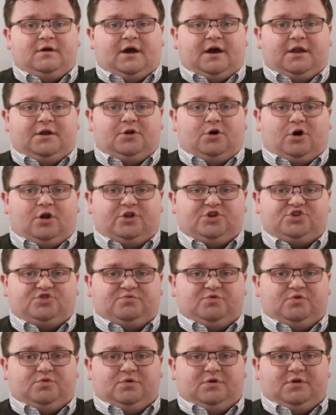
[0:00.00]
and
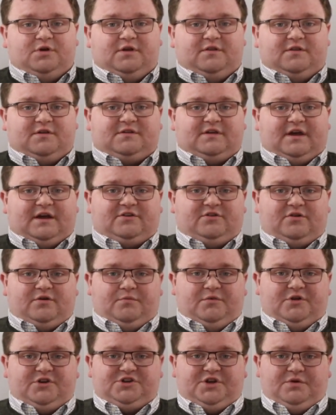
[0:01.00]
knowledgeable in the sector
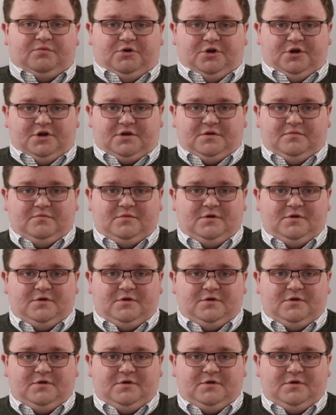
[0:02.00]
in which they work.